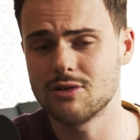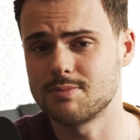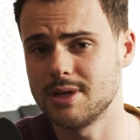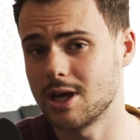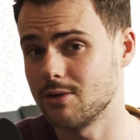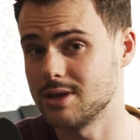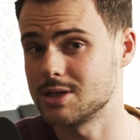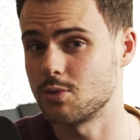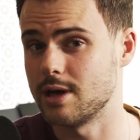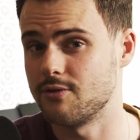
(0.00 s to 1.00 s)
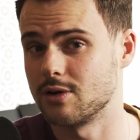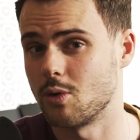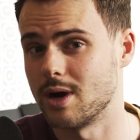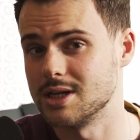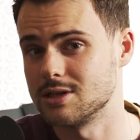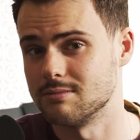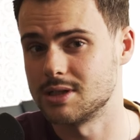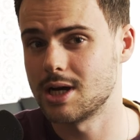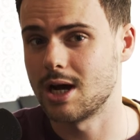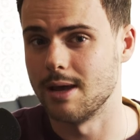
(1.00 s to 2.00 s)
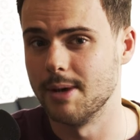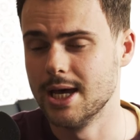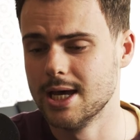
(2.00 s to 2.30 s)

has been going this way for quite some time.